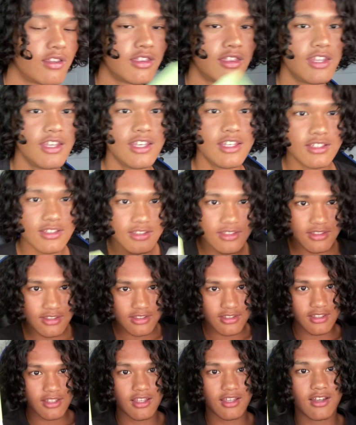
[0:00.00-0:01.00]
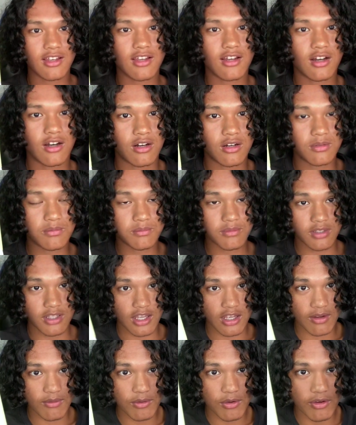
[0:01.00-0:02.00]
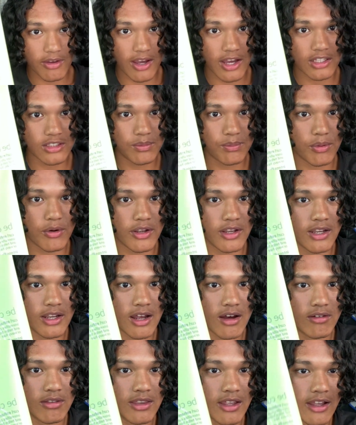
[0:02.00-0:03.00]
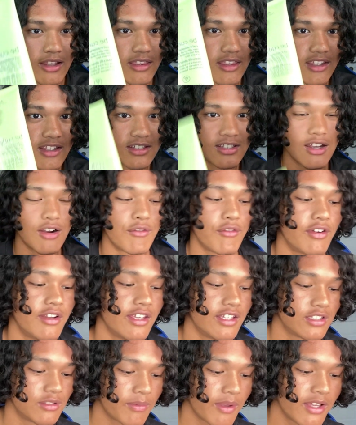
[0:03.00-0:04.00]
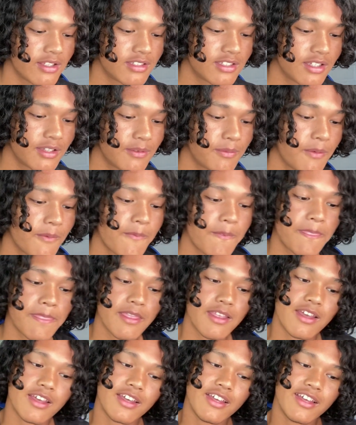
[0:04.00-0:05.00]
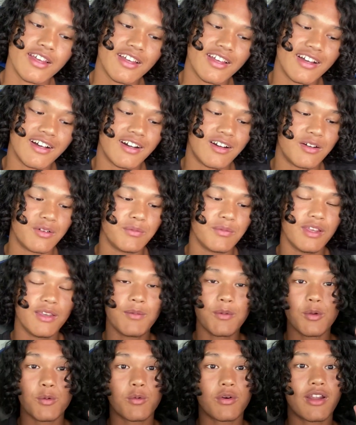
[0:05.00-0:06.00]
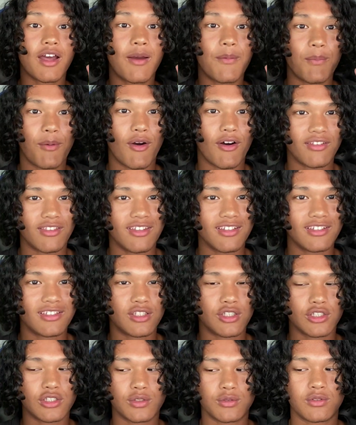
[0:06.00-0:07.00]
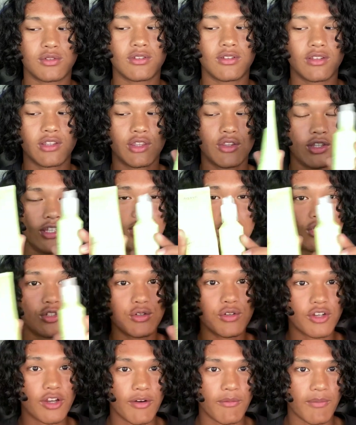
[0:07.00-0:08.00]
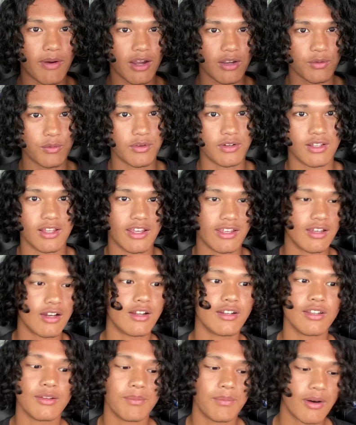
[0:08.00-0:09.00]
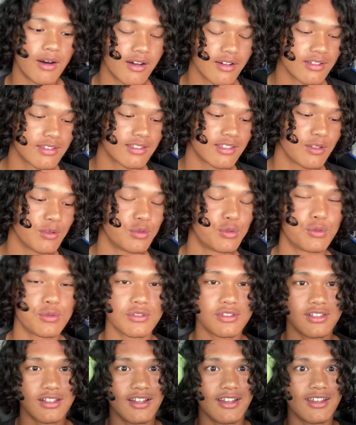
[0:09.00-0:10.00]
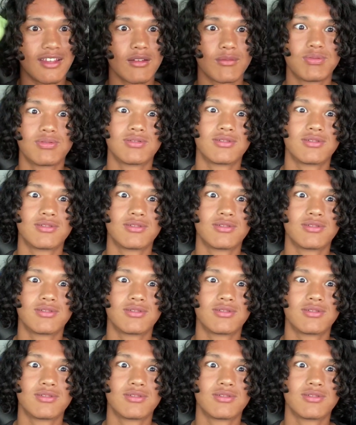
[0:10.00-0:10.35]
these, a lot of you guys pointed out that these are very expensive. Even when I bought these two combined were like $100, which was like